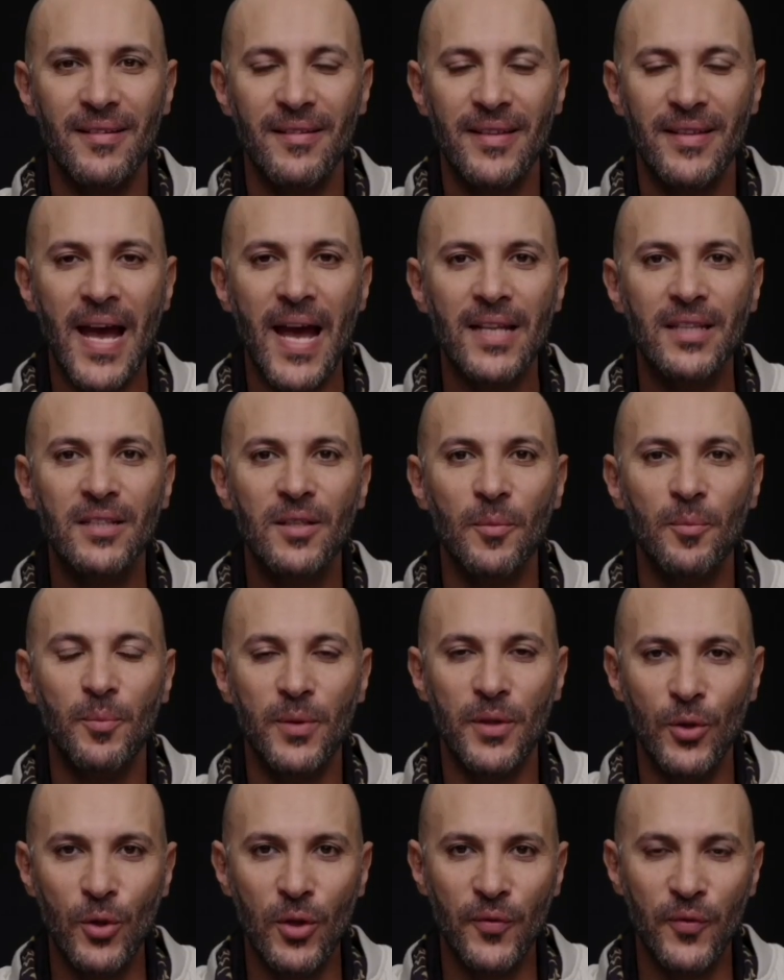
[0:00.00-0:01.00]
That
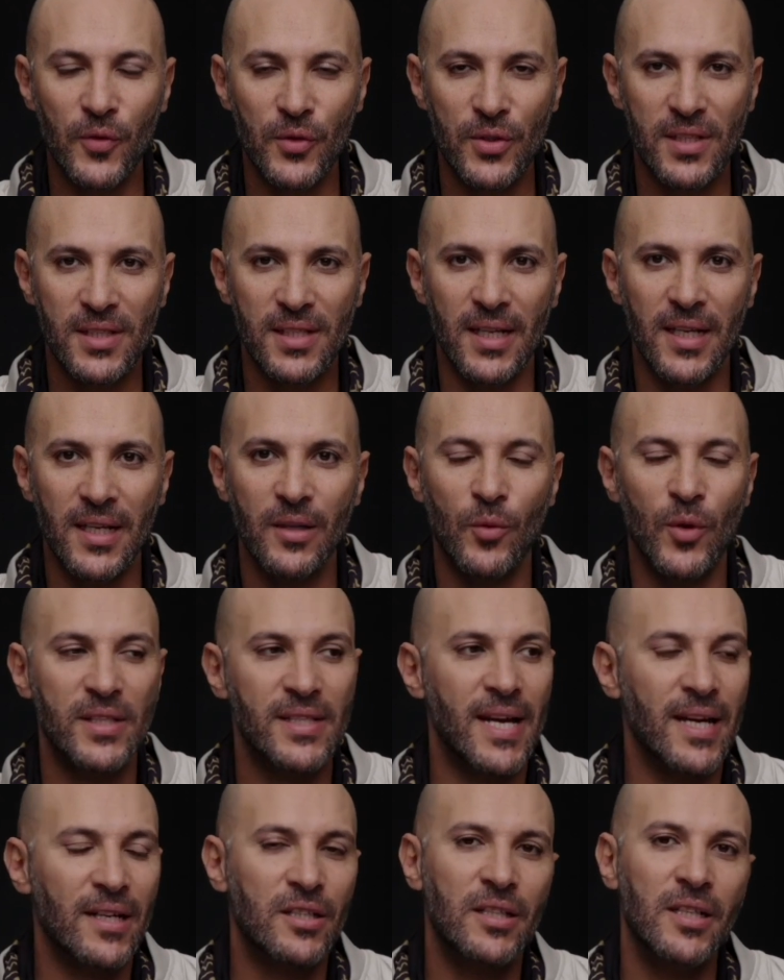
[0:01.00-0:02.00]
beautiful scene
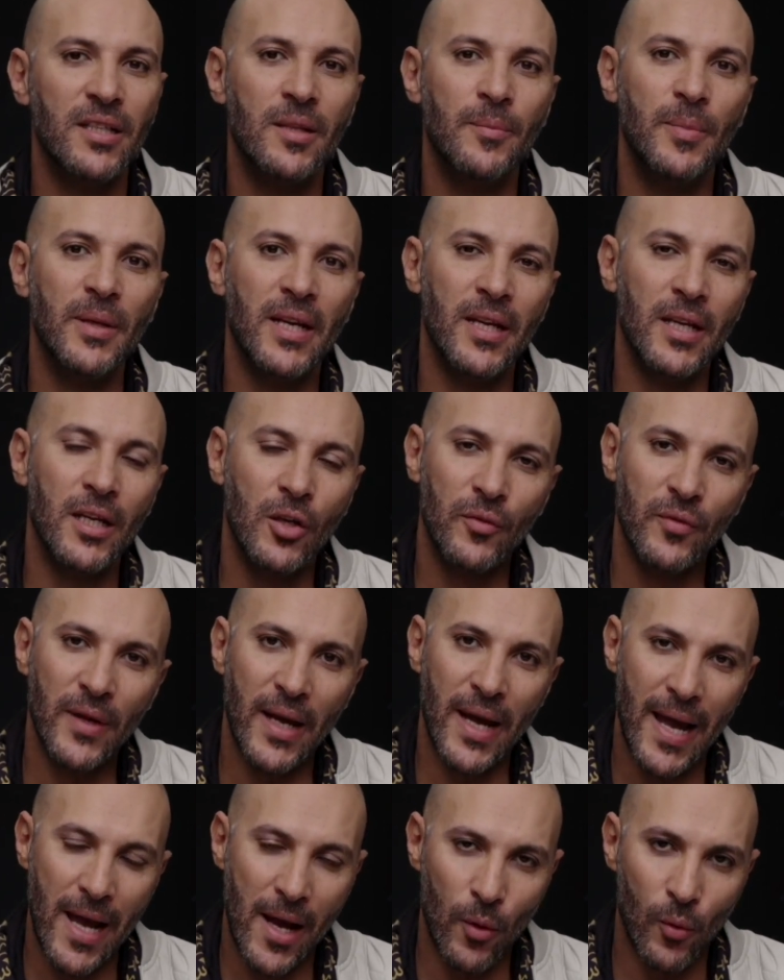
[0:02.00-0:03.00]
was actually the beginning of
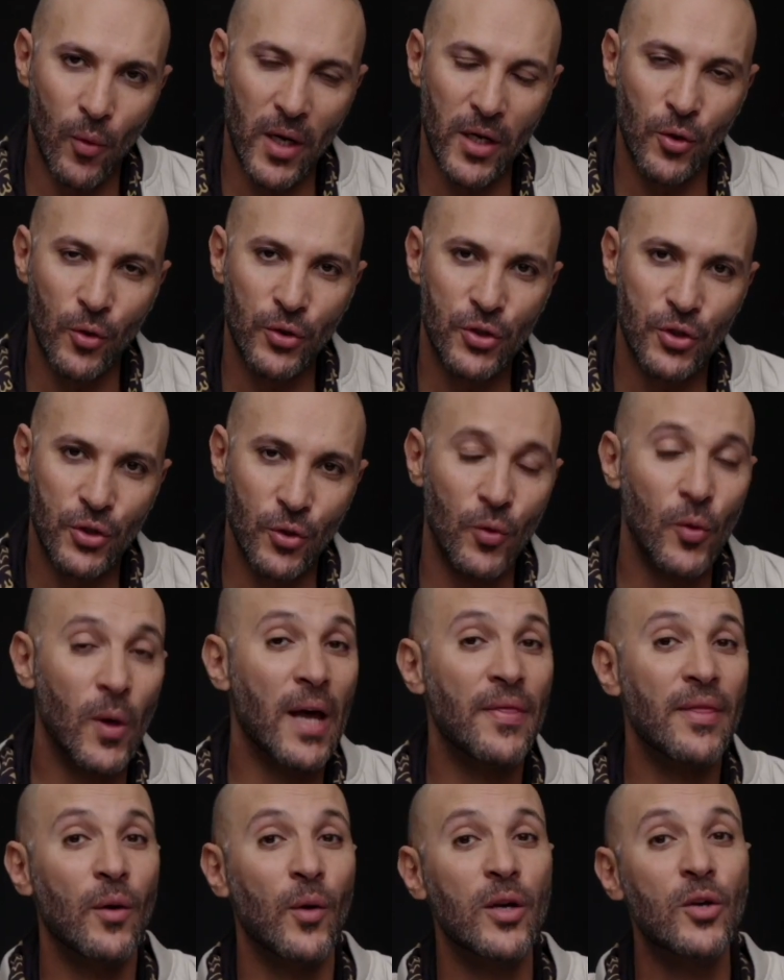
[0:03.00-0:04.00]
102,
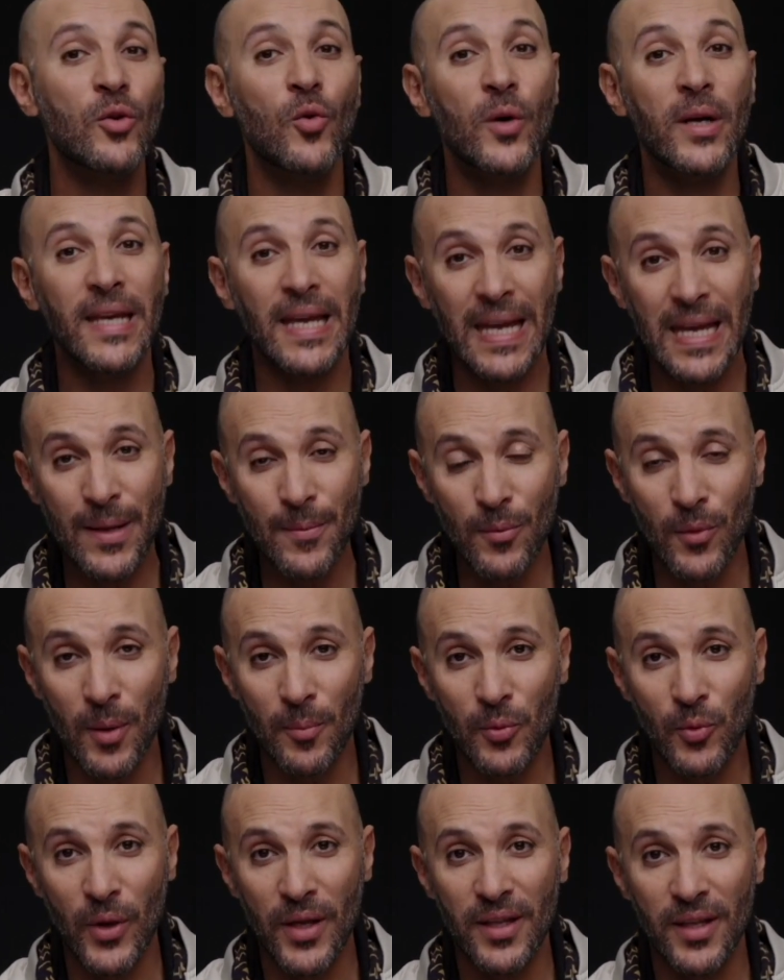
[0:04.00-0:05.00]
and the one who came
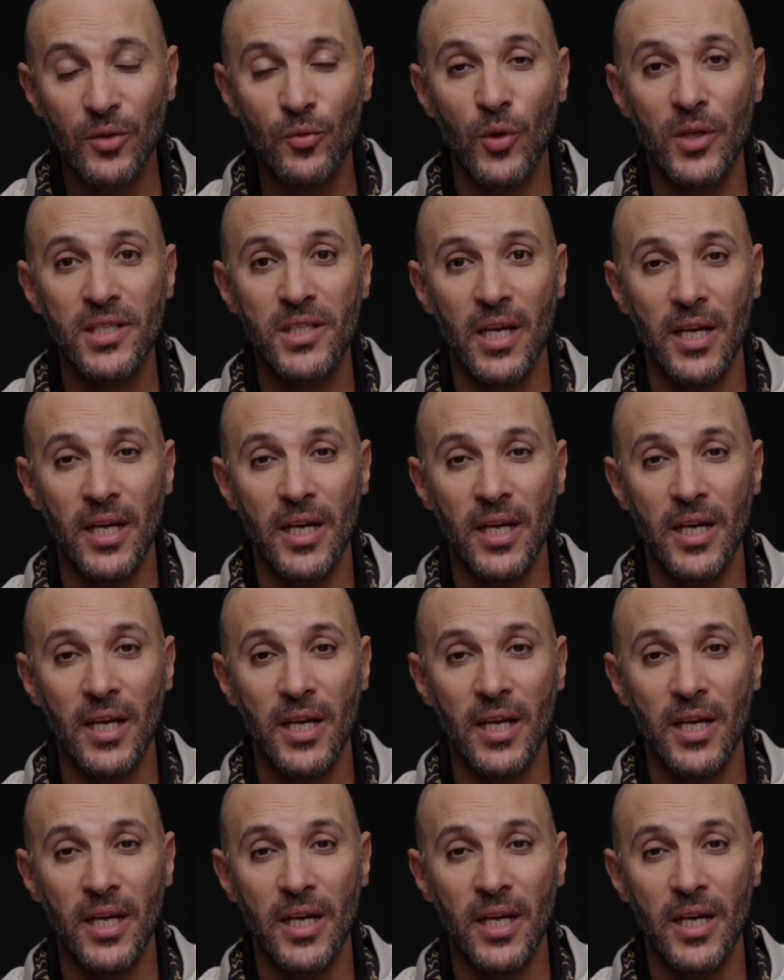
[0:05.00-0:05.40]
up with it was